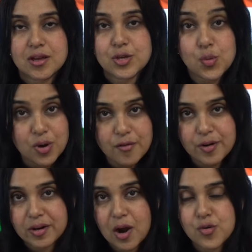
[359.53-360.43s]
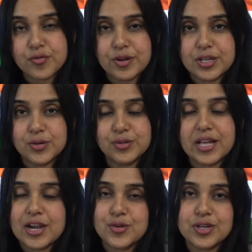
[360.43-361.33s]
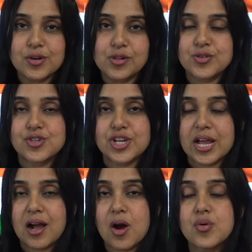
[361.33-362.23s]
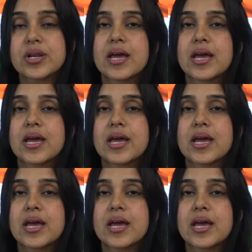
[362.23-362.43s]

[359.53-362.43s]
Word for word: yoga workout video that you can also check out,